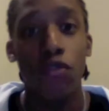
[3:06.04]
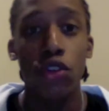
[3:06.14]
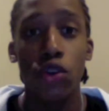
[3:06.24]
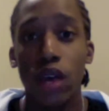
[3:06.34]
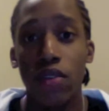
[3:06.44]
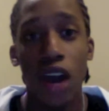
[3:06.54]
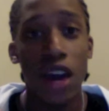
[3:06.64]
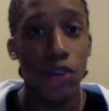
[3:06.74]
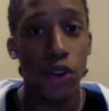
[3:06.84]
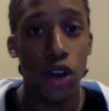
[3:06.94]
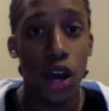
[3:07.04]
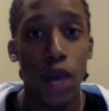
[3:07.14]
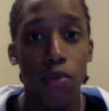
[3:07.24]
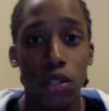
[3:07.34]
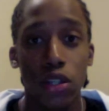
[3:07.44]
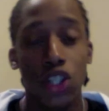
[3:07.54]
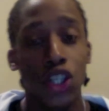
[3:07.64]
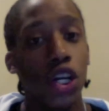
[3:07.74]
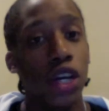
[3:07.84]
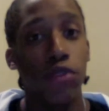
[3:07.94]
you do have an iPhone and an iPod
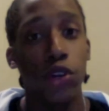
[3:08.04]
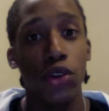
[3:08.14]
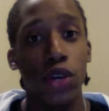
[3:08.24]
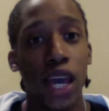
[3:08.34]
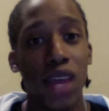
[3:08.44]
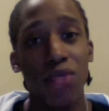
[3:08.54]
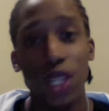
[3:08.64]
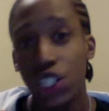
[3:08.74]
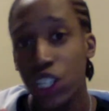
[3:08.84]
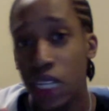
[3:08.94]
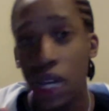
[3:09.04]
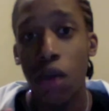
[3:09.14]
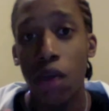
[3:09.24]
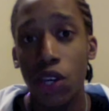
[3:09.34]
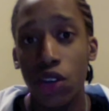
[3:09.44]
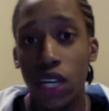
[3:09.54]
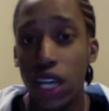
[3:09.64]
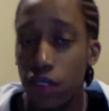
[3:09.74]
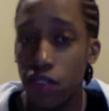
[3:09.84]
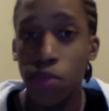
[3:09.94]
Touch and you're looking for a new game, GTA might be good
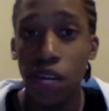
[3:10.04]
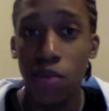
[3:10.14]
even if you played it